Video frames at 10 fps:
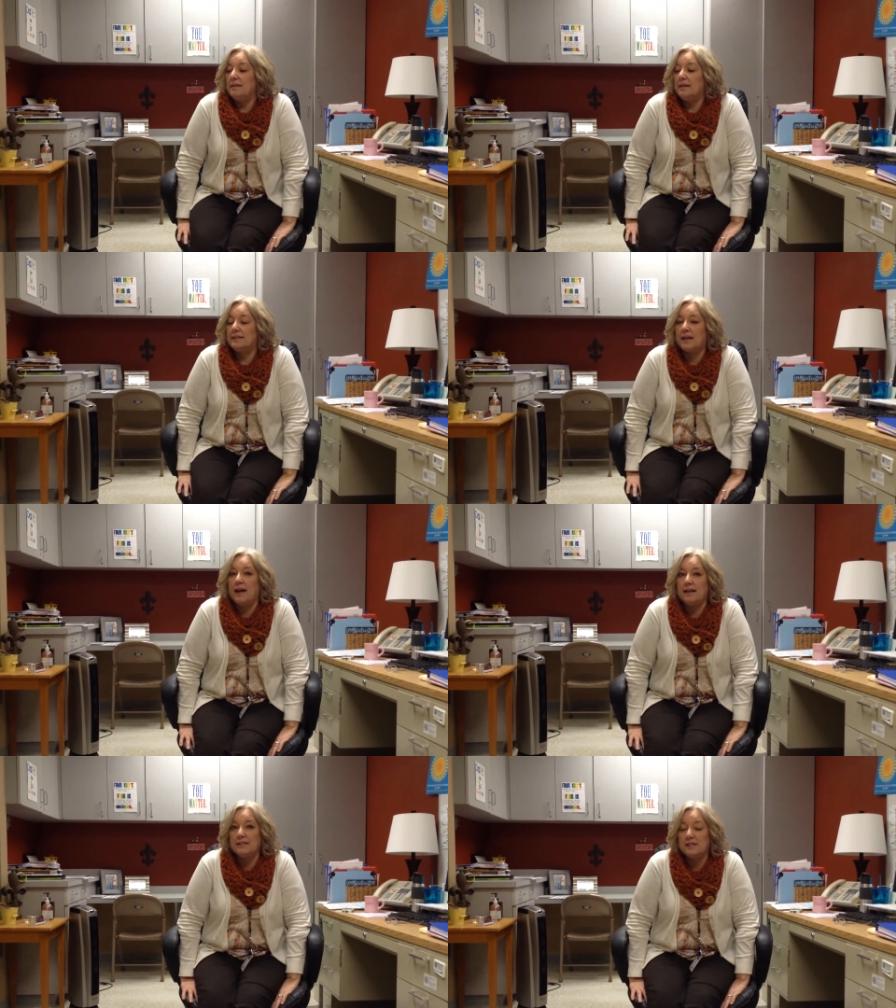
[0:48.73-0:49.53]
it's
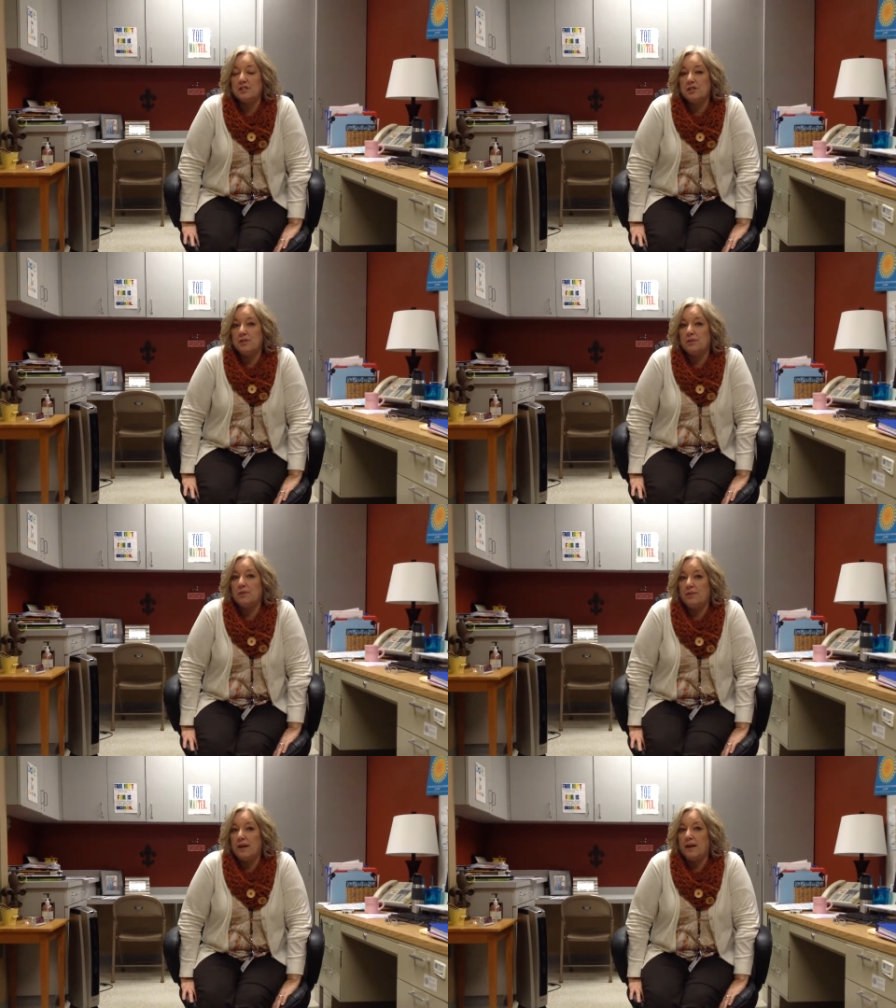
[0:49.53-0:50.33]
such a new
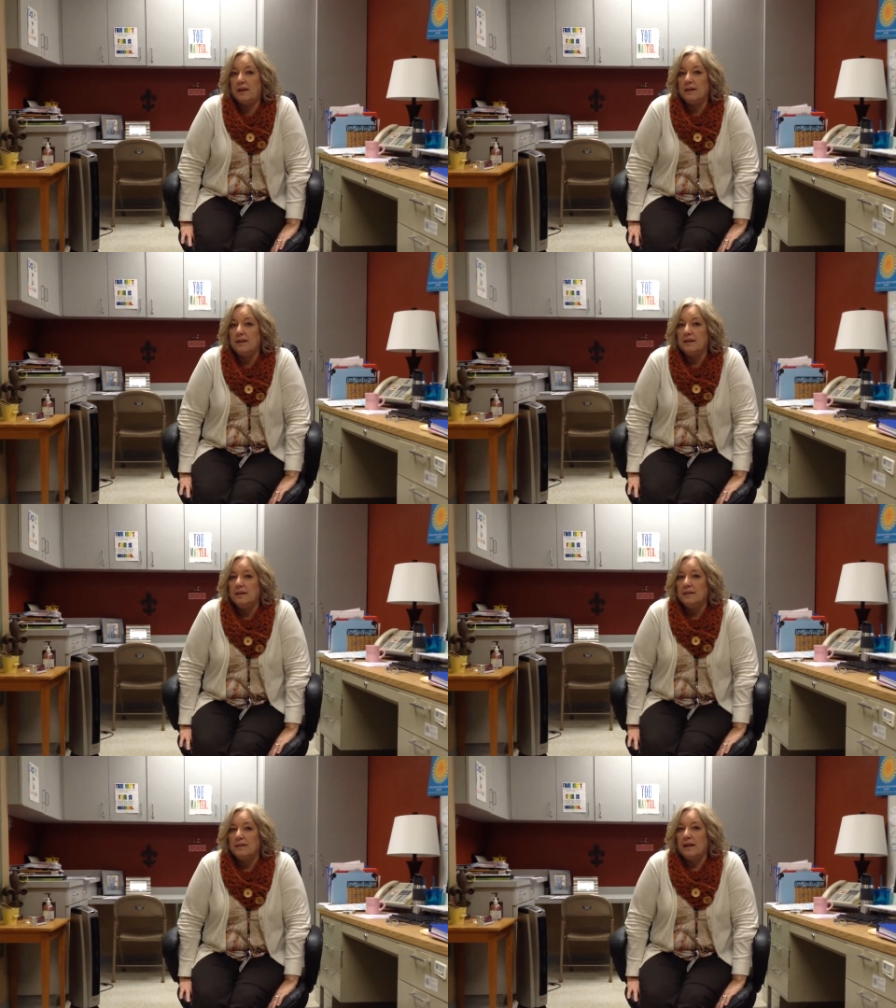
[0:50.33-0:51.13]
thing
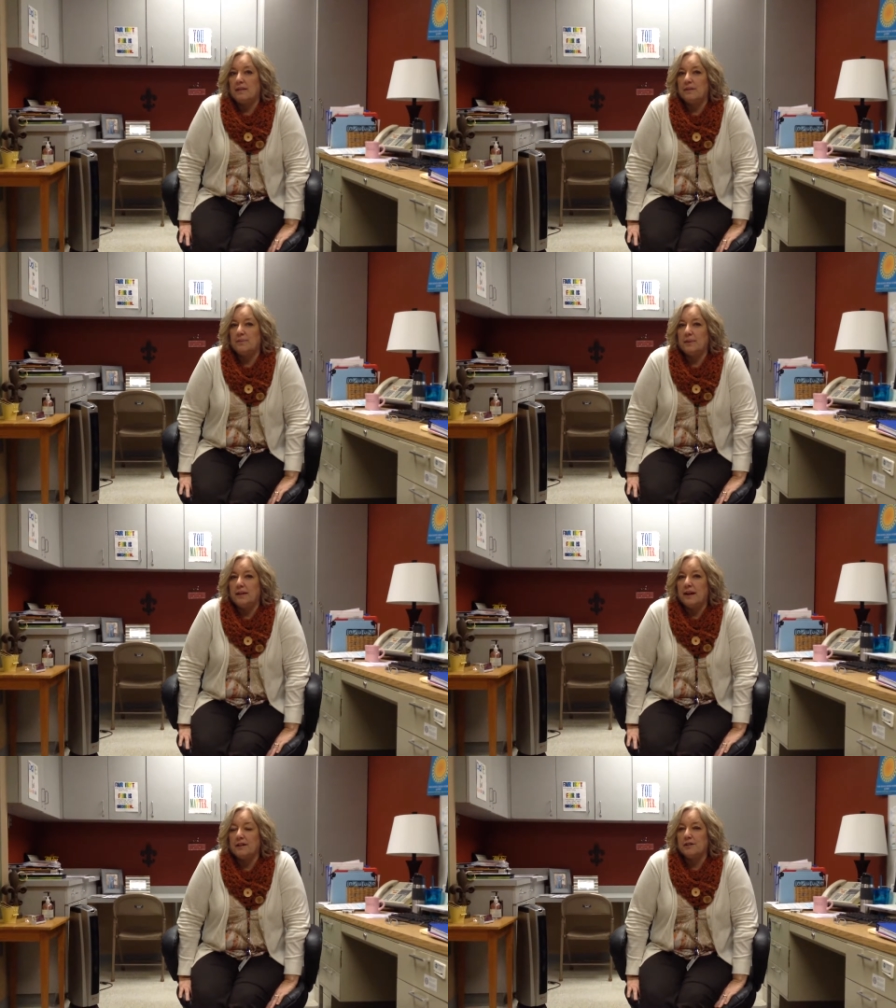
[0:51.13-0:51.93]
that there
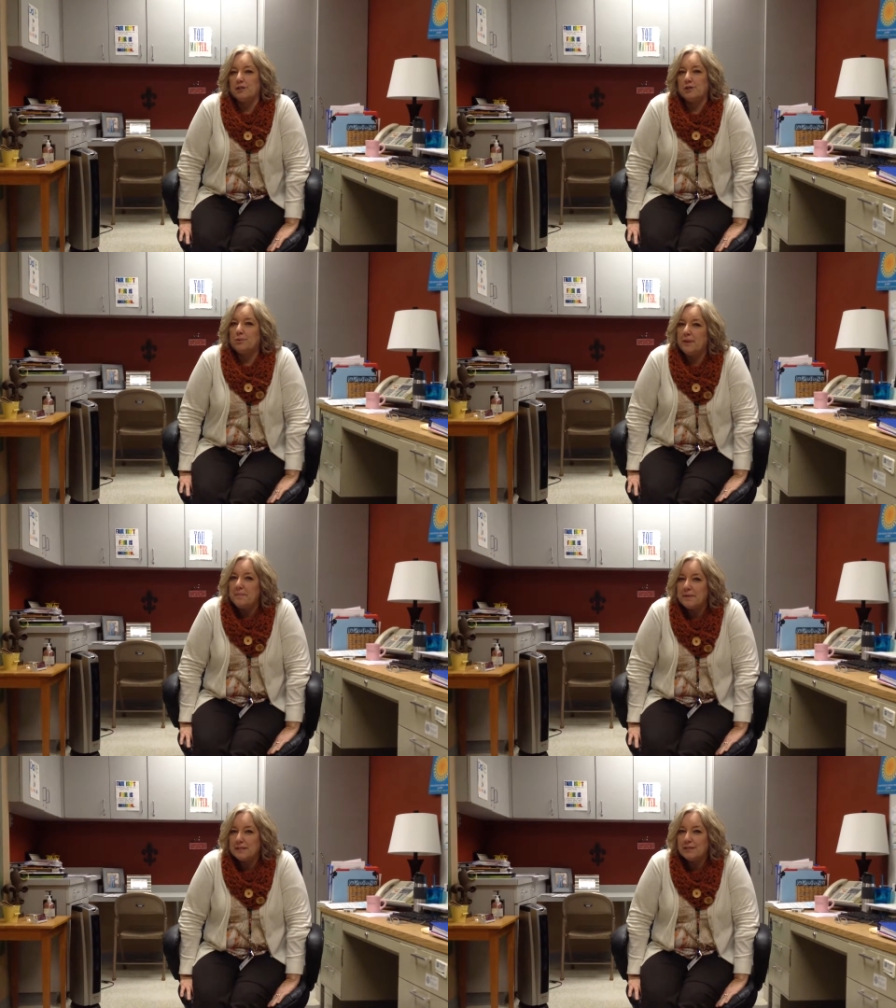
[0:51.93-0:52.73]
really aren't
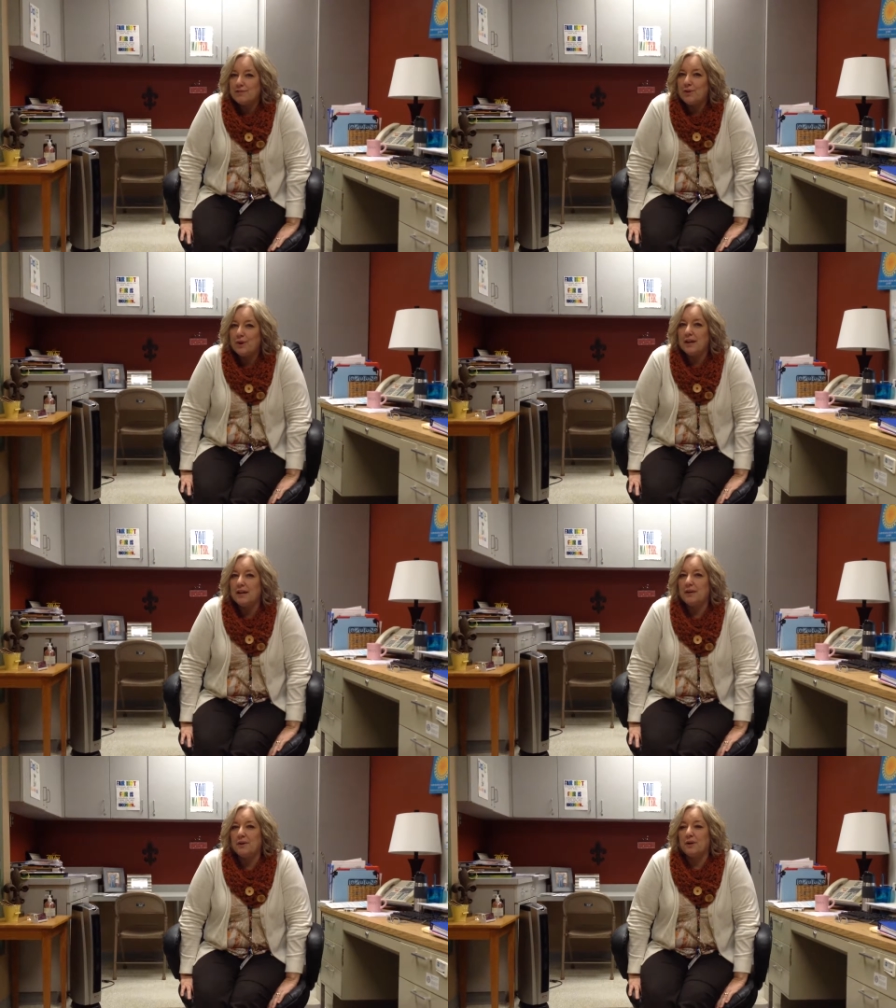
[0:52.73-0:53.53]
treatments for
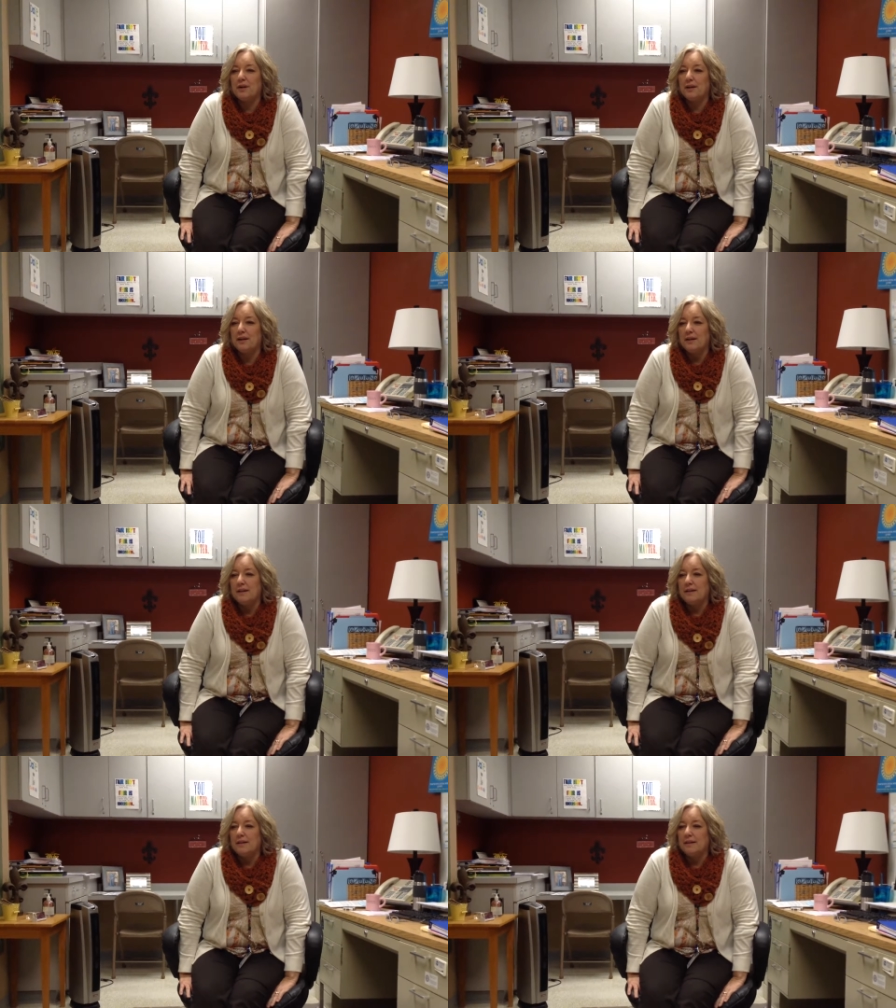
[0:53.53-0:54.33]
it or
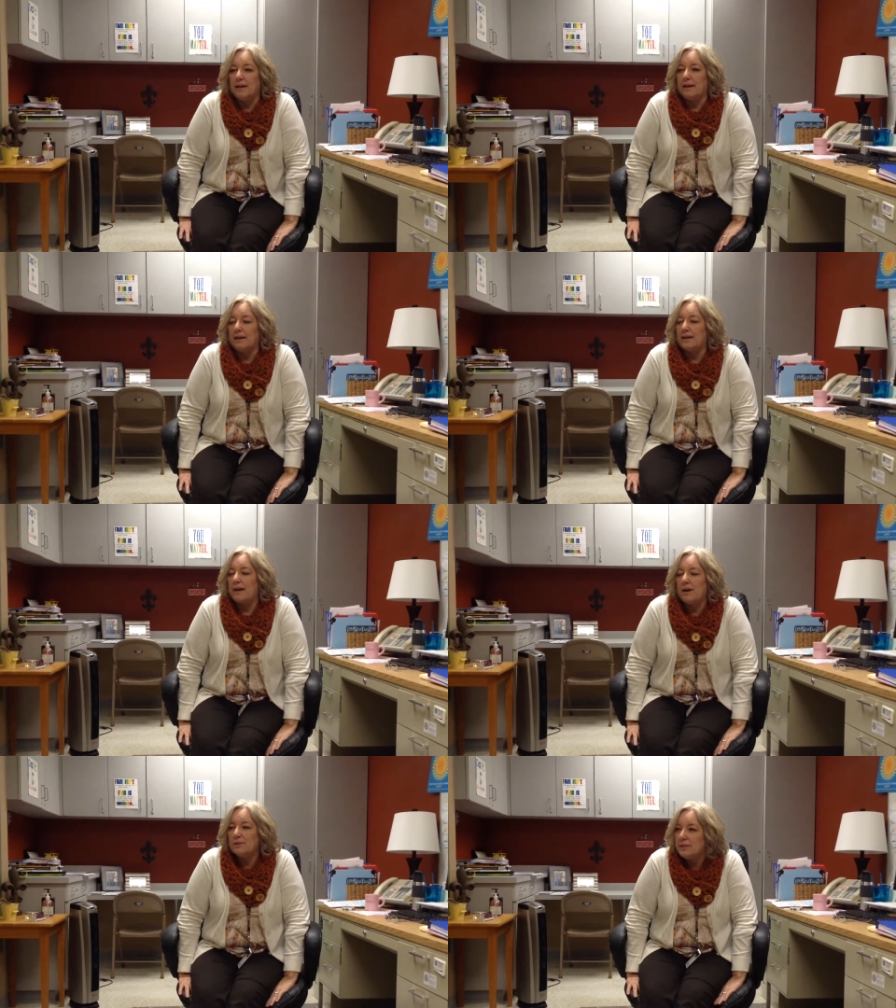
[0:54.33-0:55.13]
like
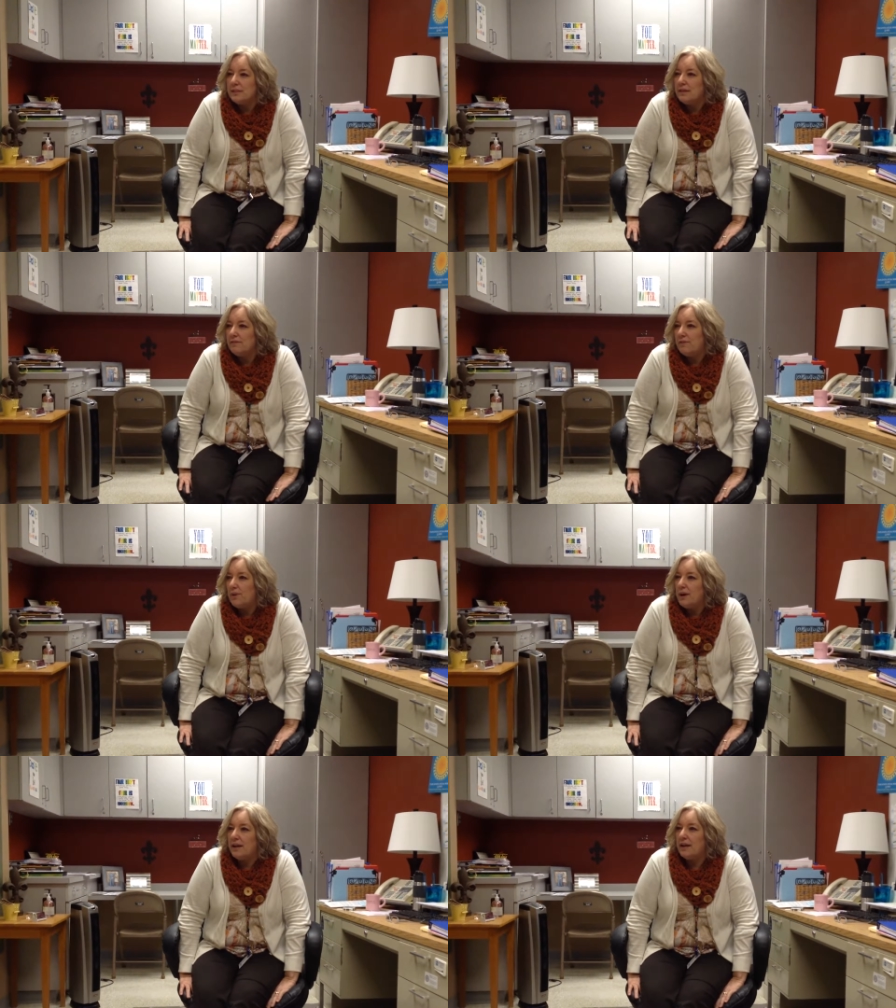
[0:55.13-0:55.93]
counseling
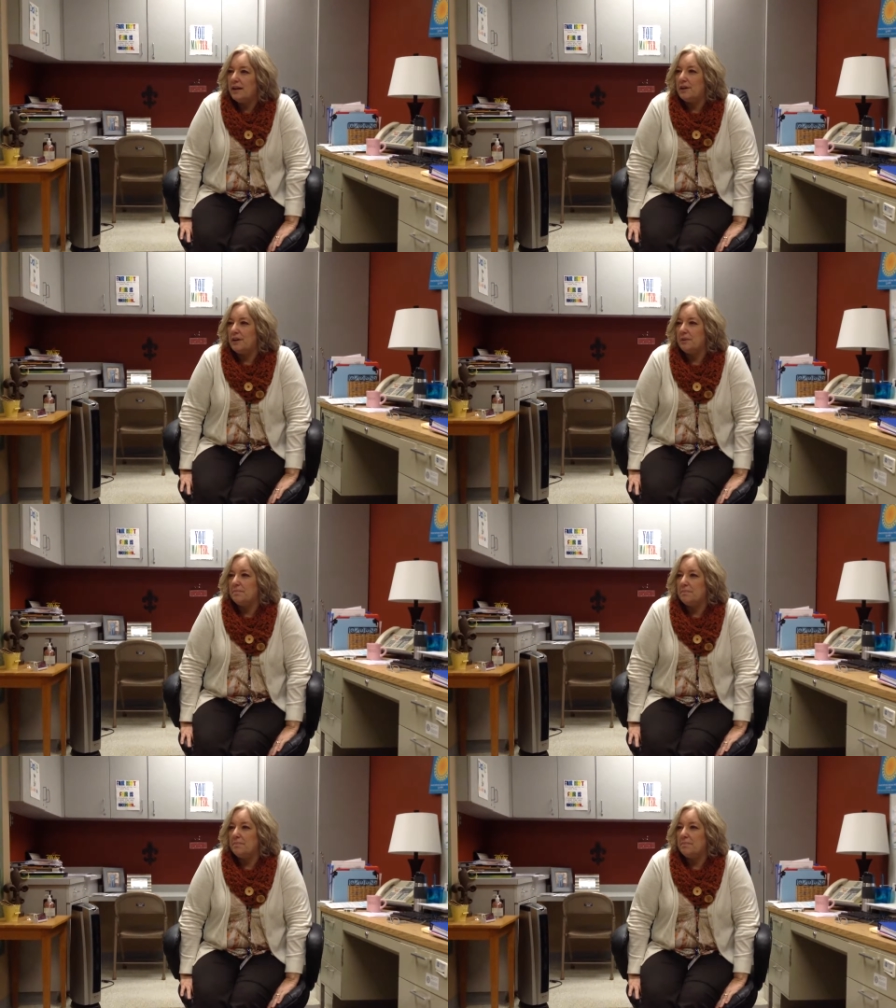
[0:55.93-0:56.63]
for it or